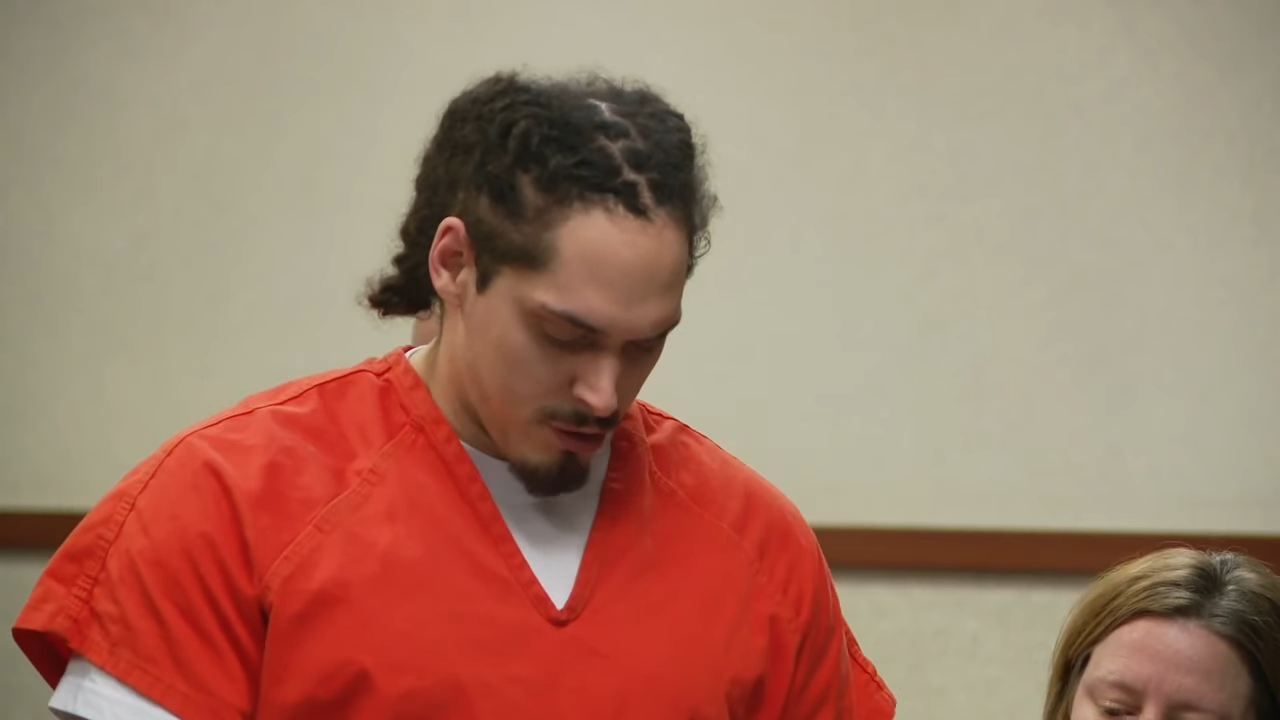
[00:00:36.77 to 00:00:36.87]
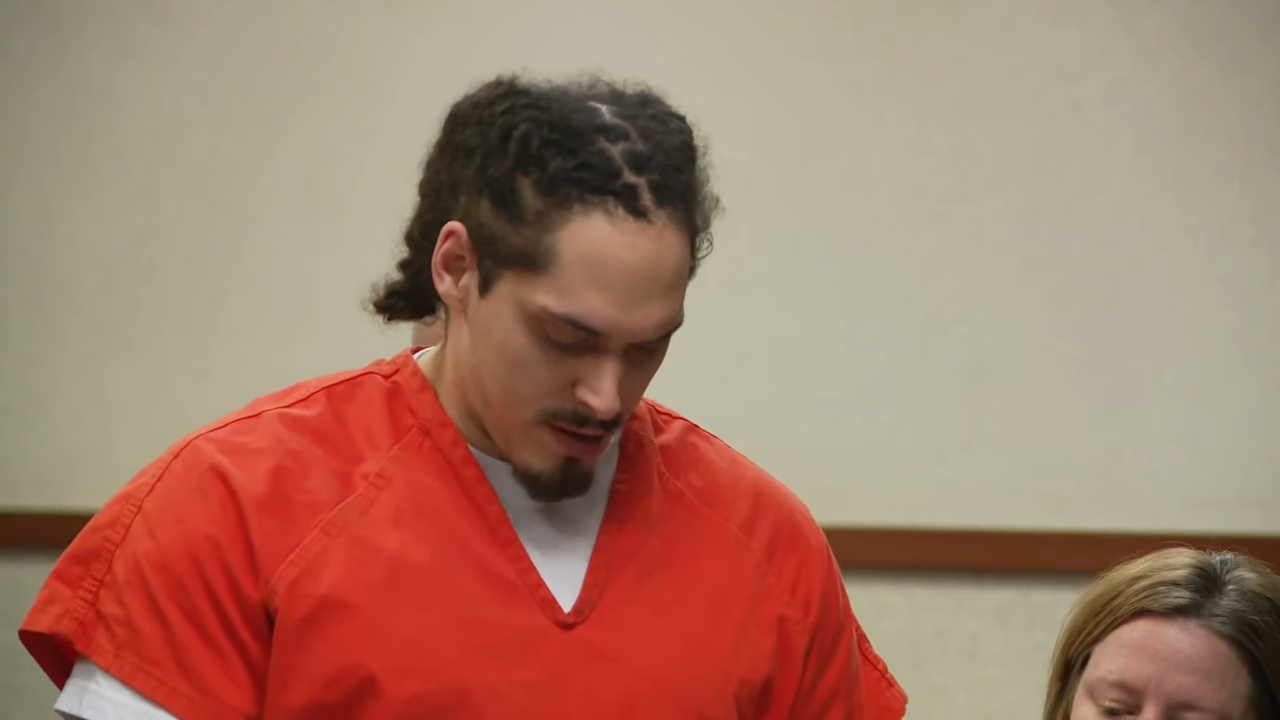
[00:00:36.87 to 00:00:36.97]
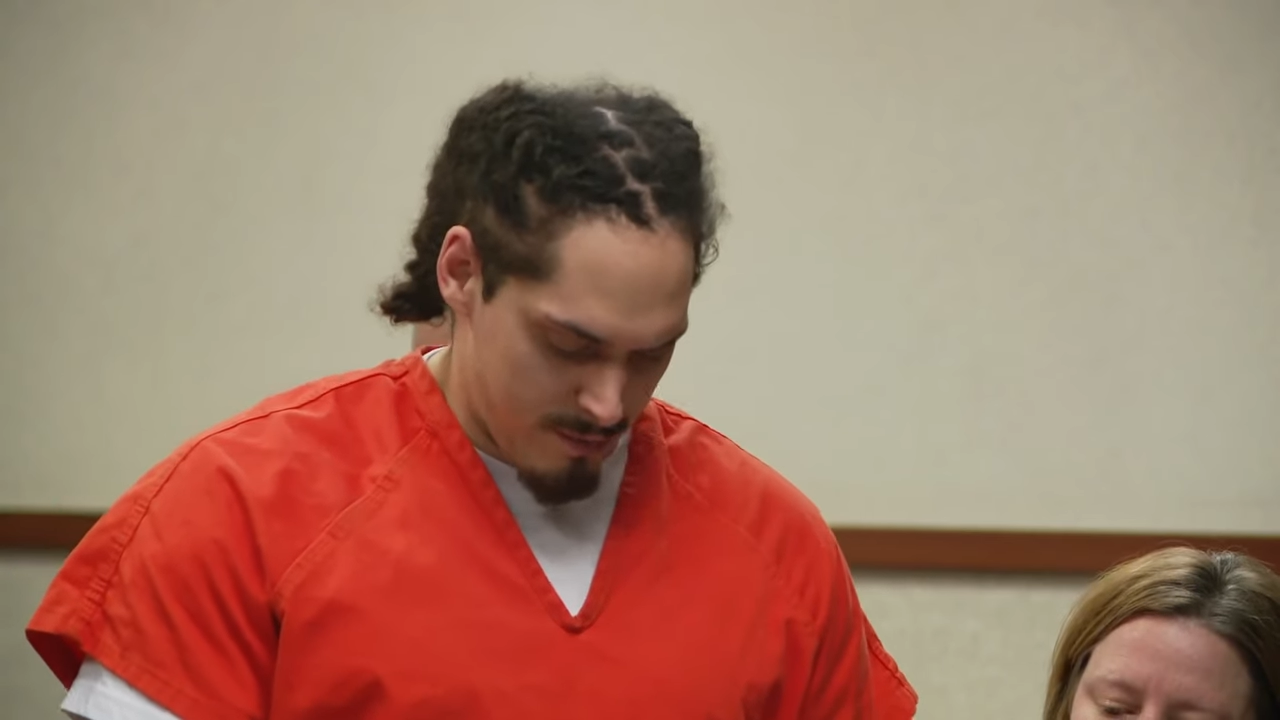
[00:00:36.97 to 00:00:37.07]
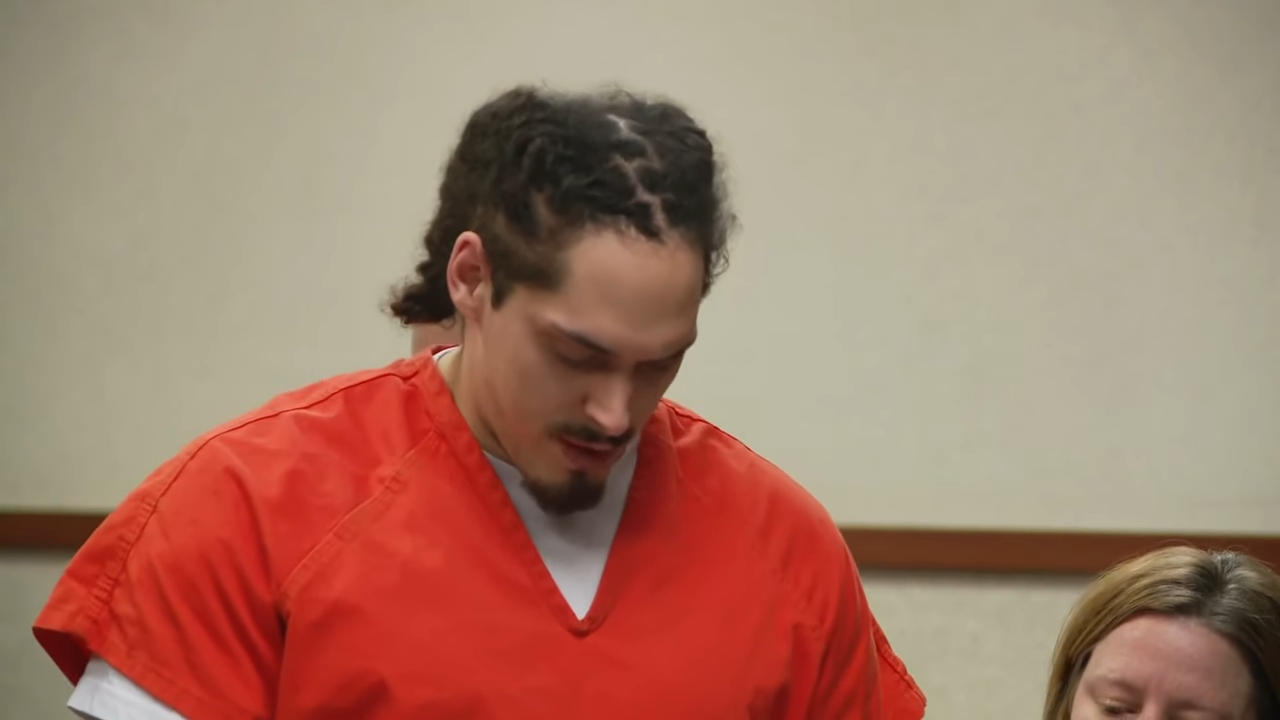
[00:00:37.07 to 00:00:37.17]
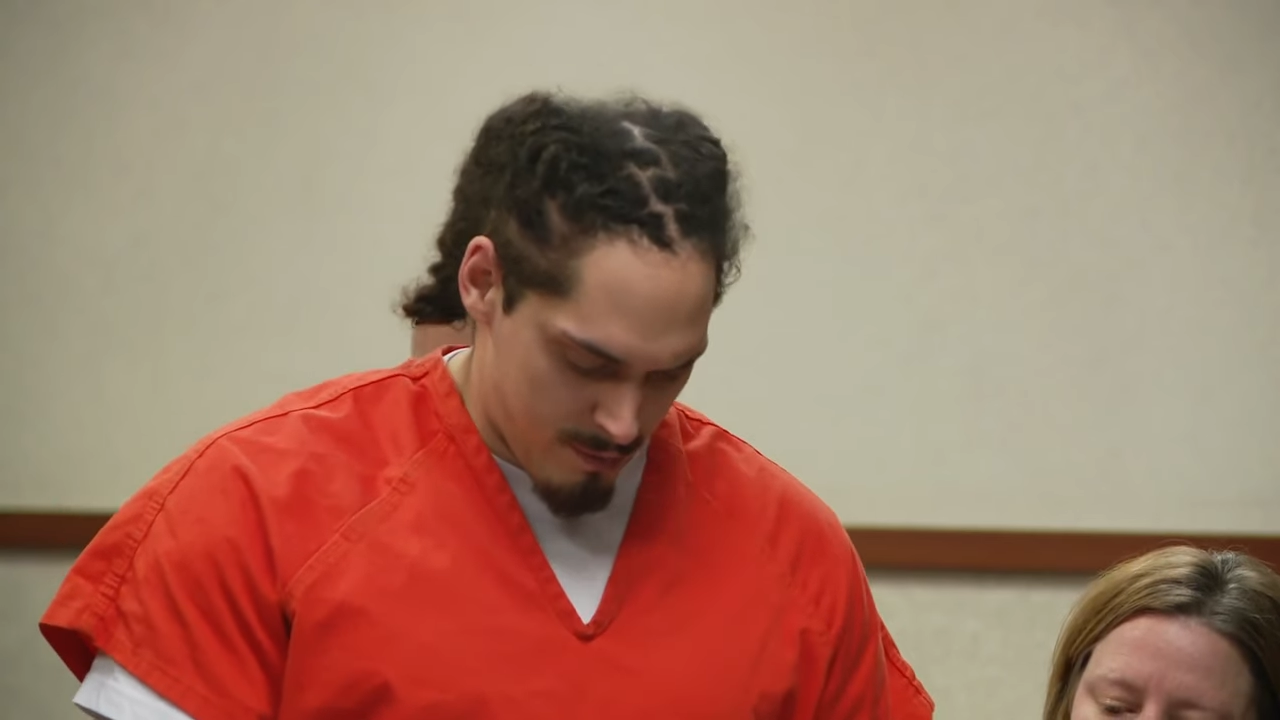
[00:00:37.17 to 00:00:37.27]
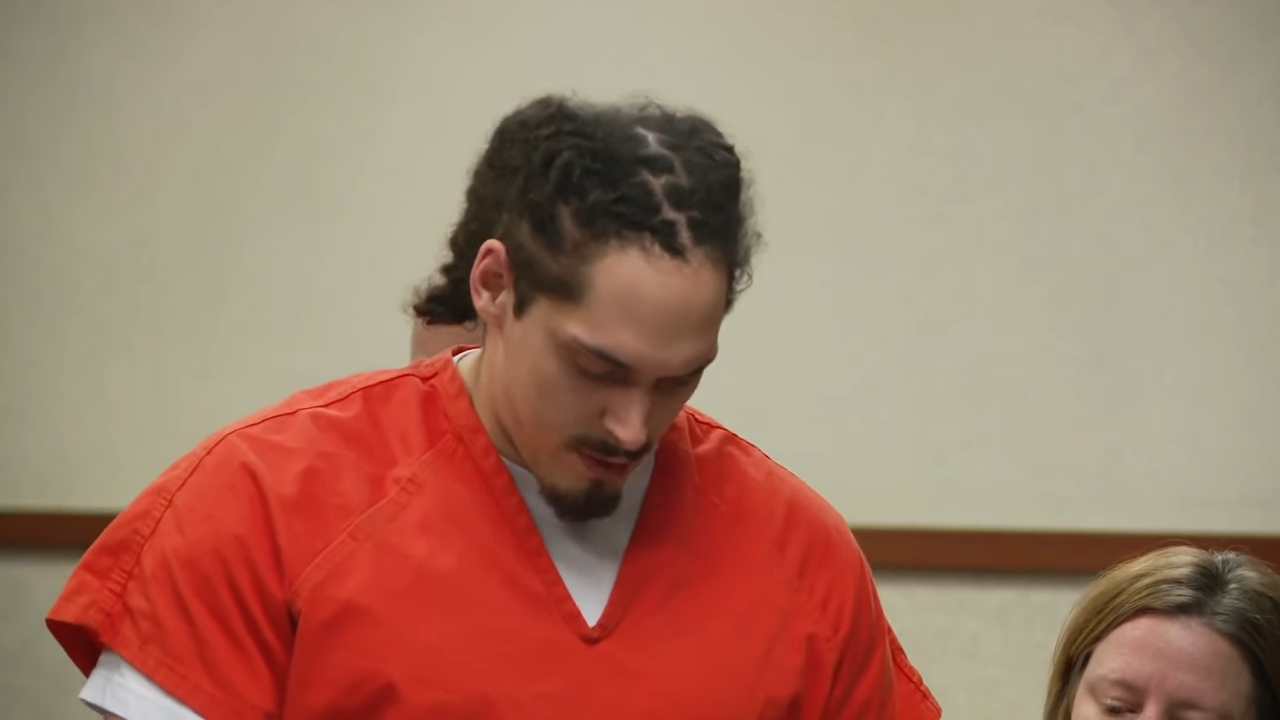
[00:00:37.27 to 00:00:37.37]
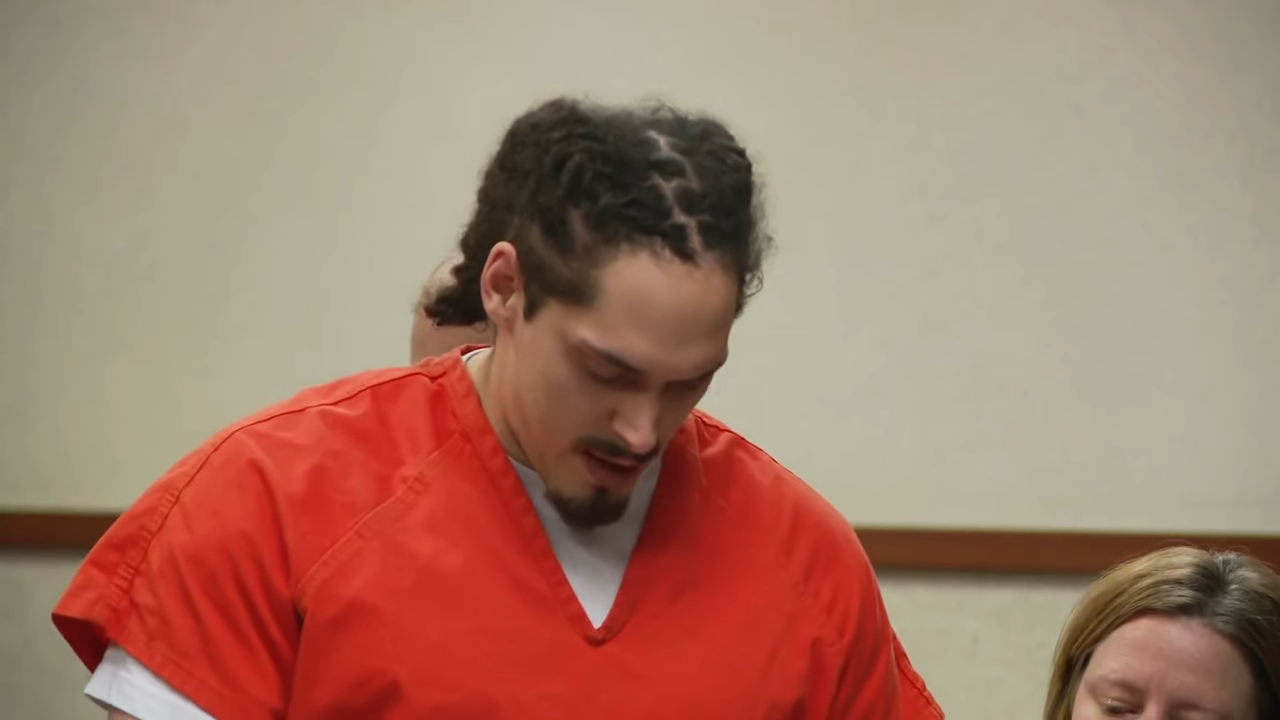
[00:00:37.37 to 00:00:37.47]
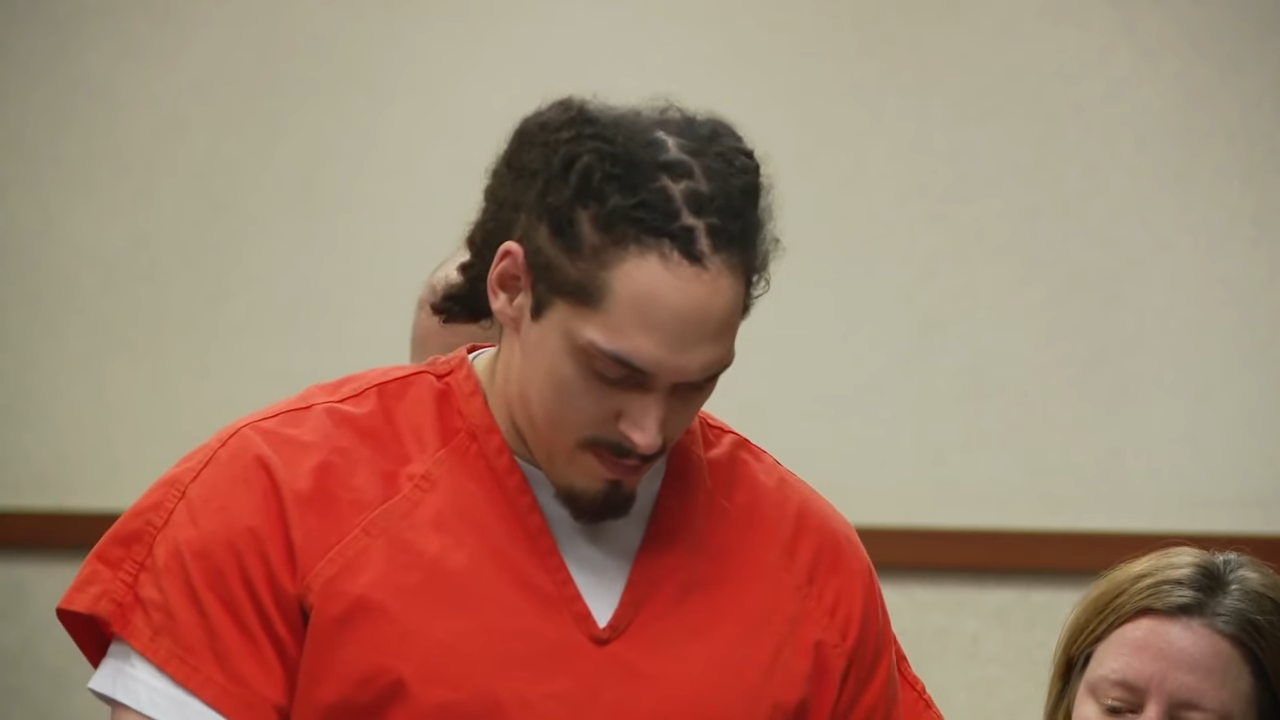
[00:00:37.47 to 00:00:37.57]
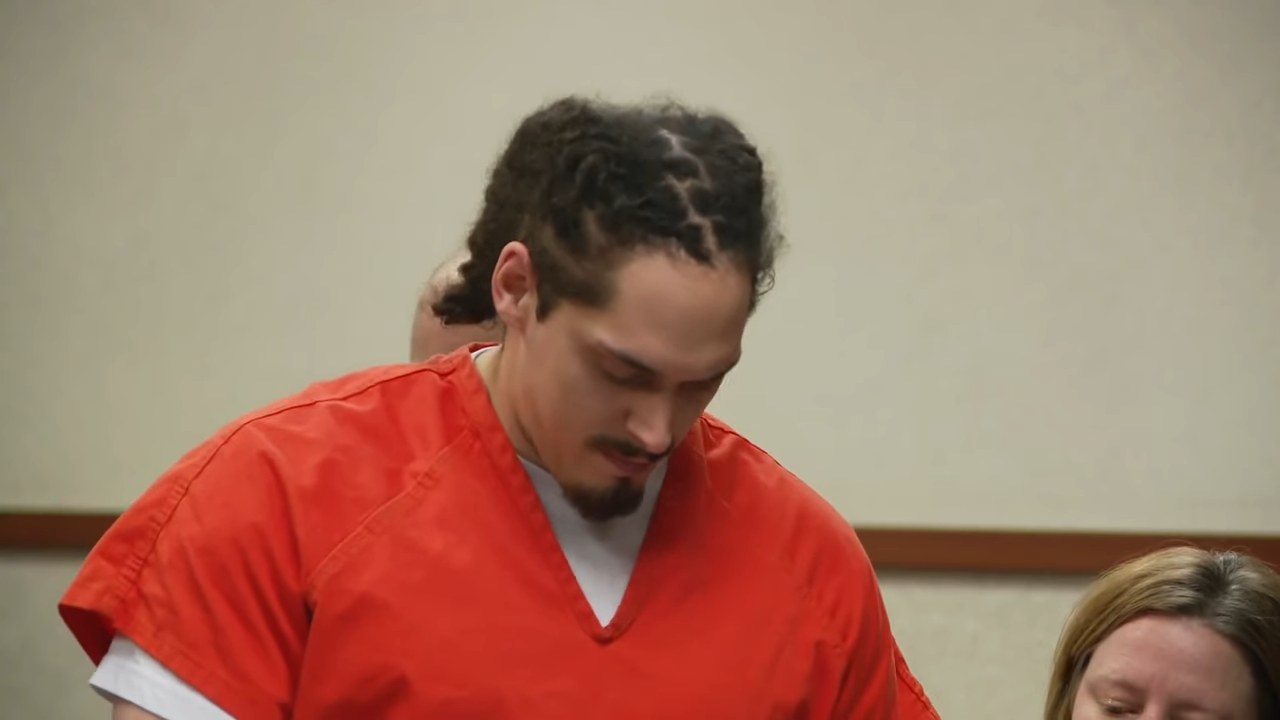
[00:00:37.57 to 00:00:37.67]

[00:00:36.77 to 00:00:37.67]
and feared for his